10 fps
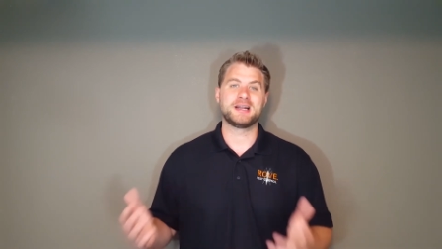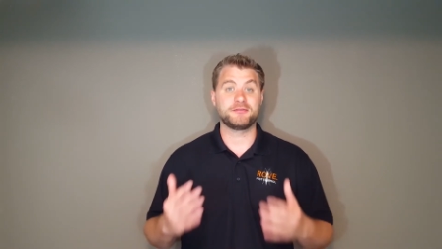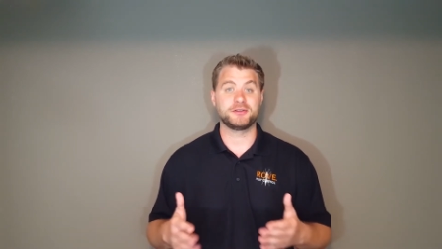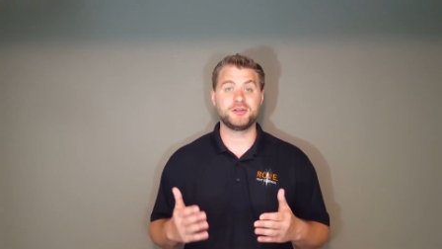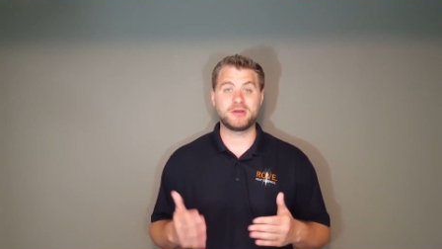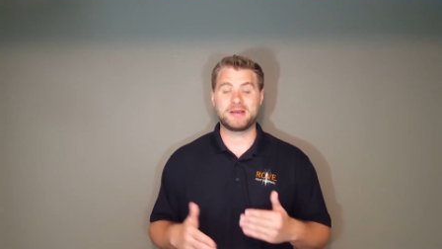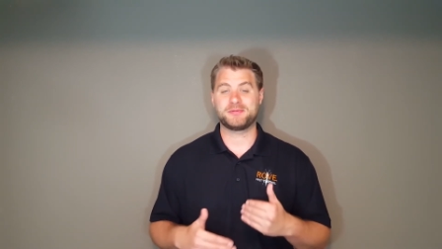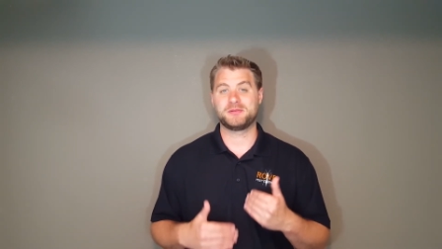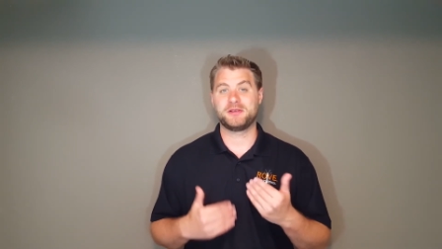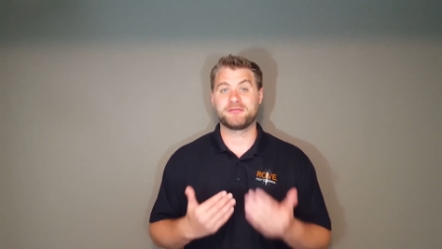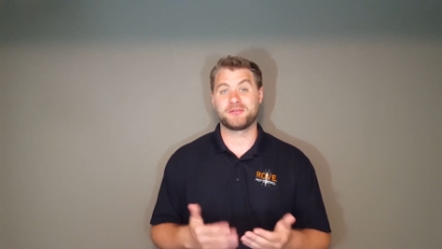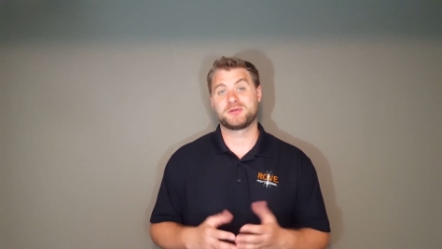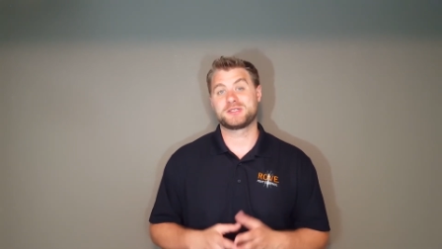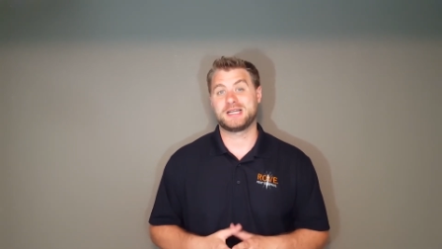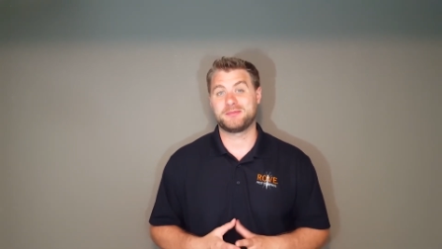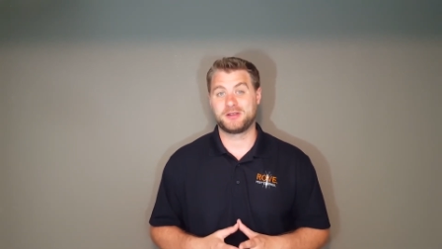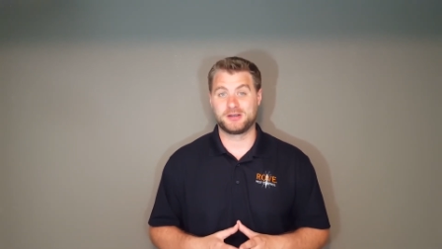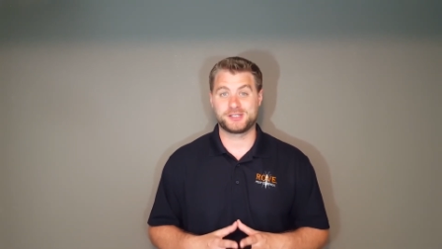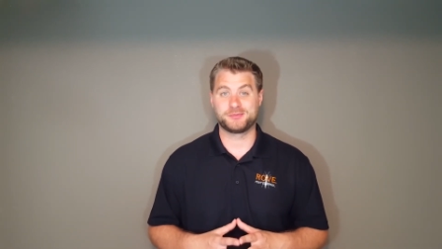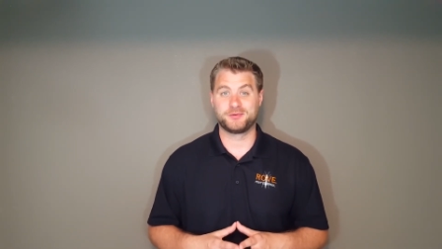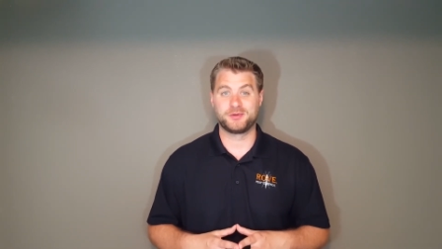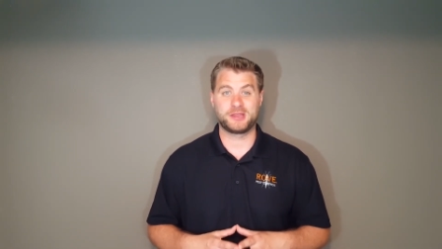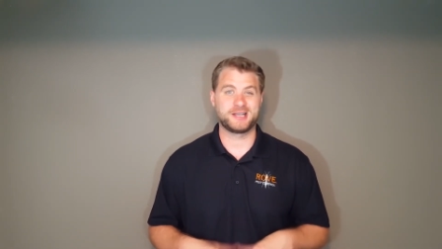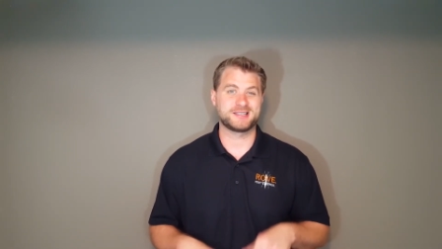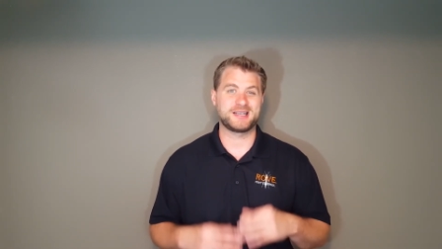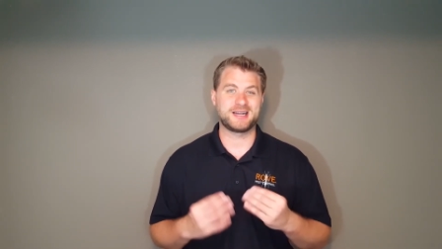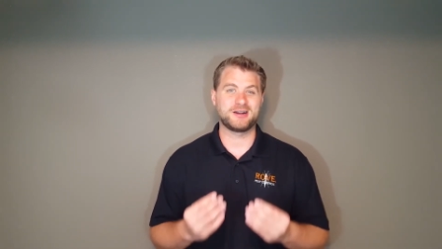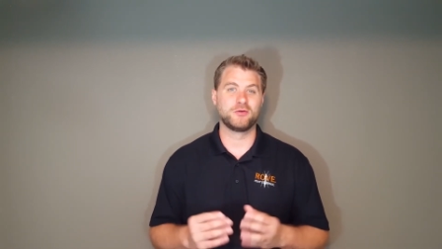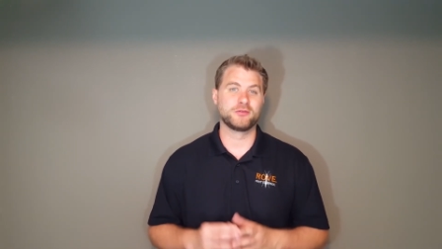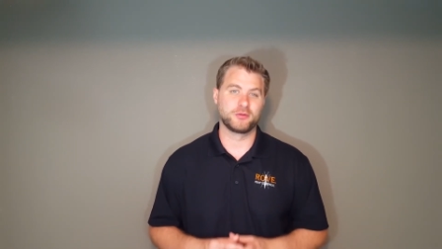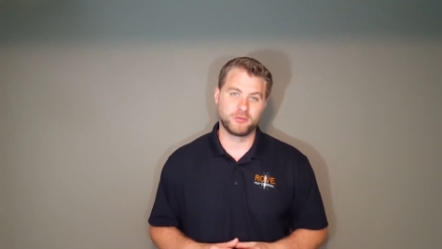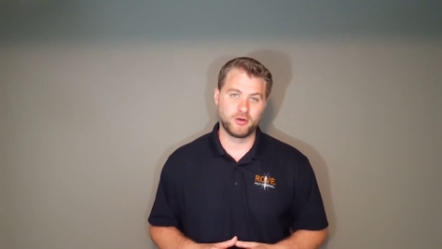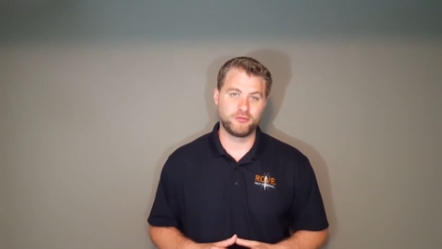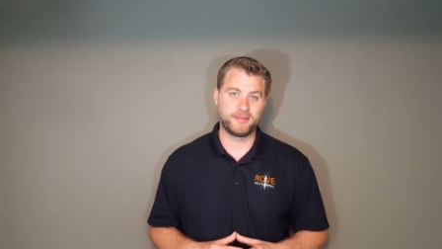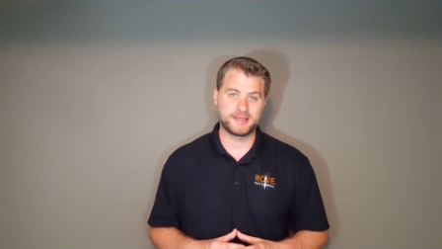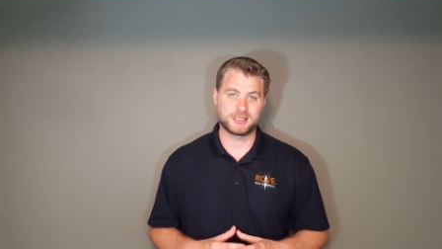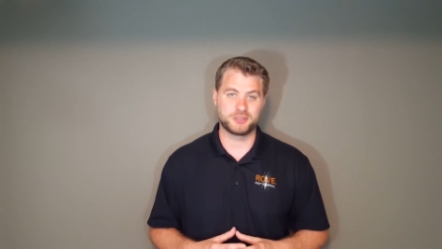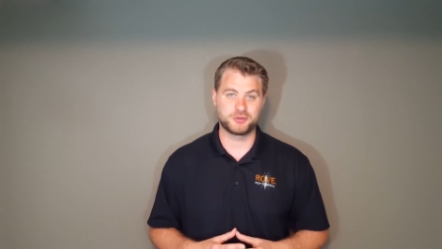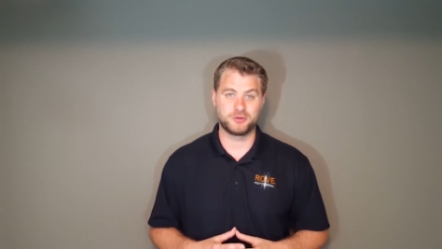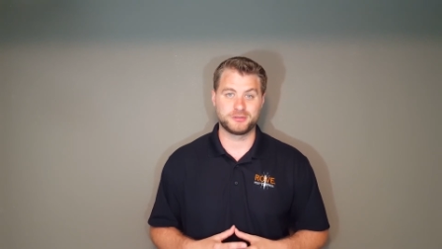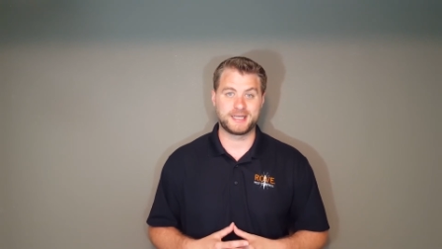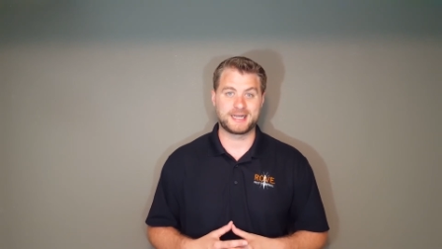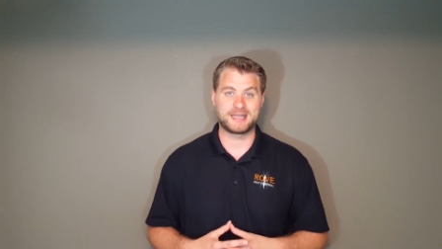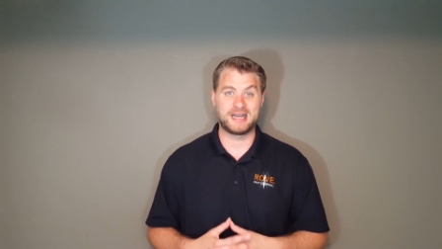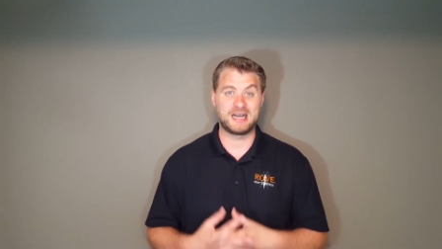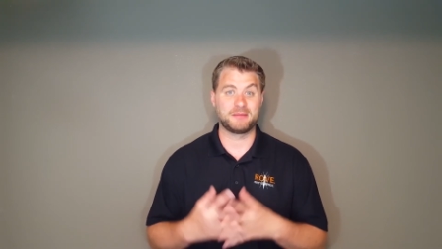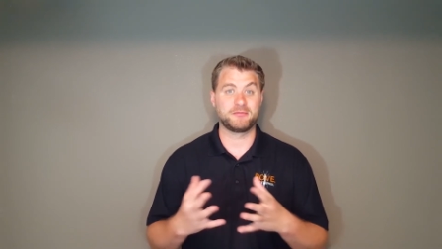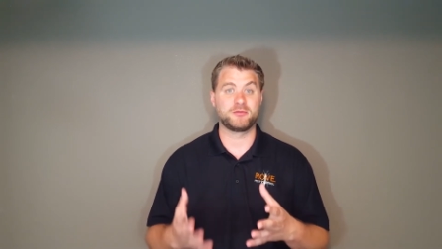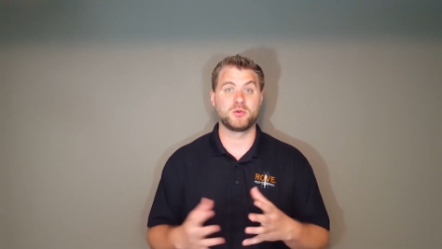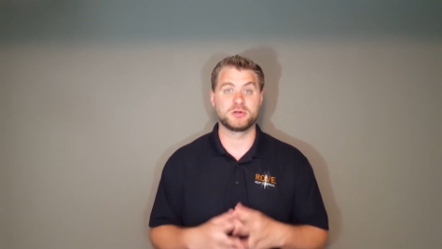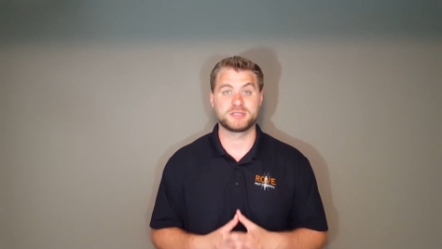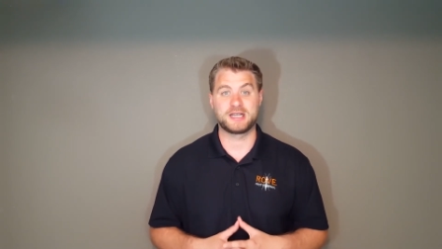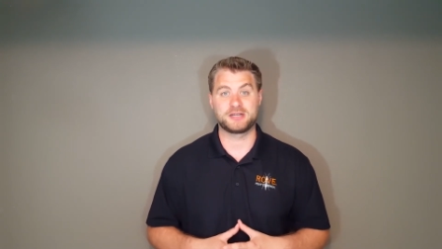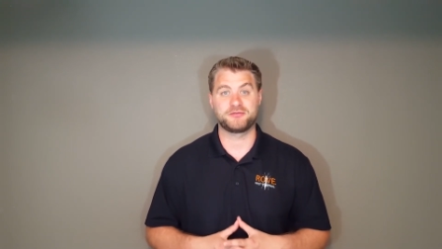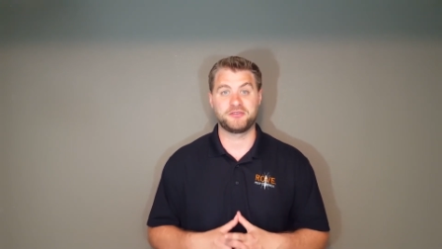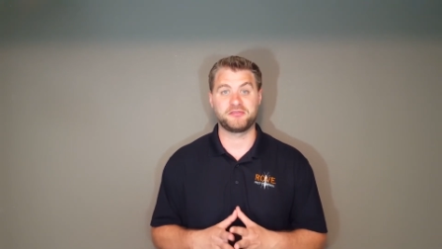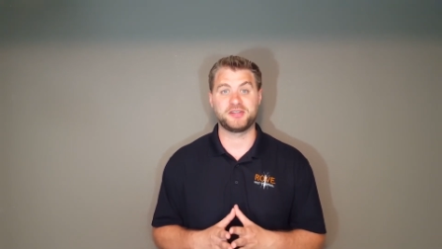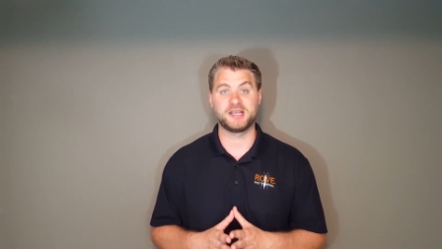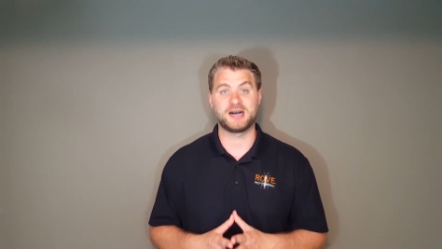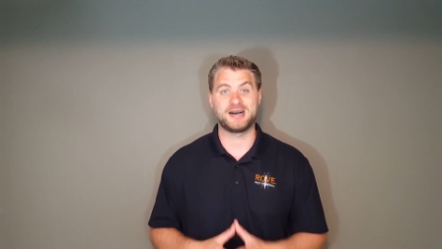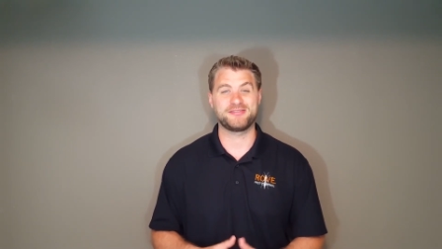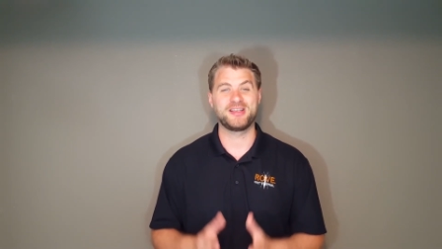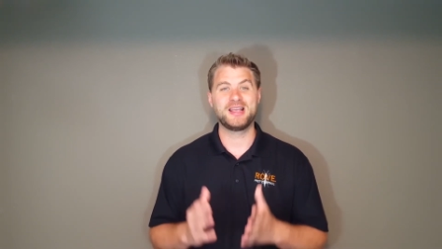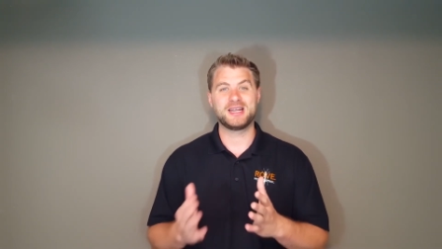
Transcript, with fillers: And if you do happen to be a first time customer with us, head on over to rovepestcontrol.com forward slash 50 off